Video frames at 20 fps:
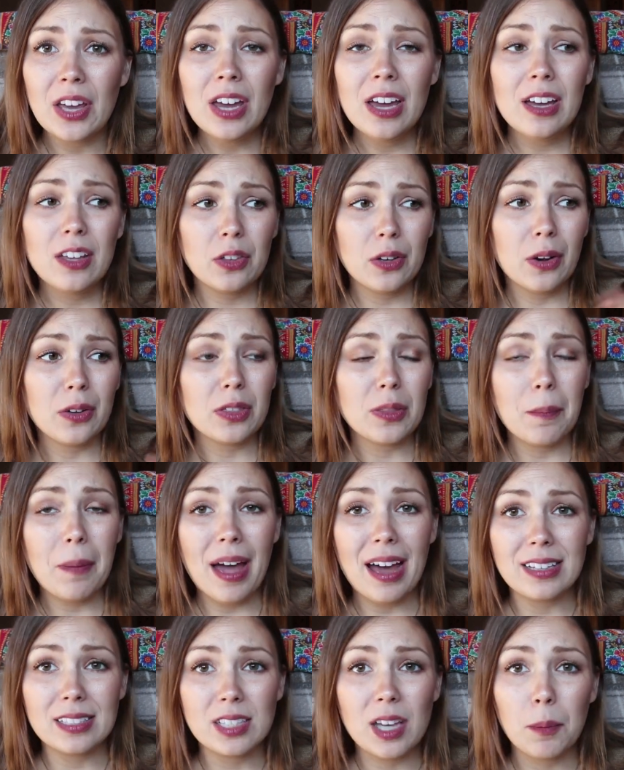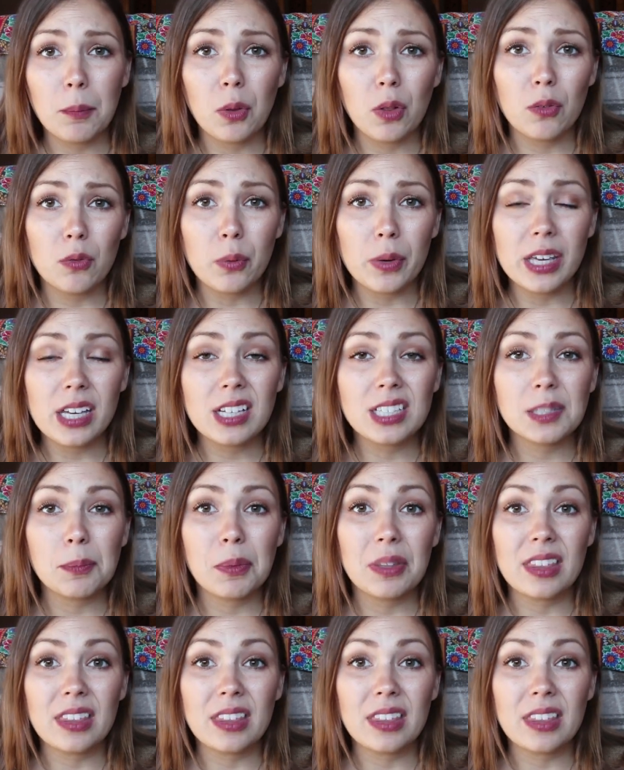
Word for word: throughout the past couple of weeks,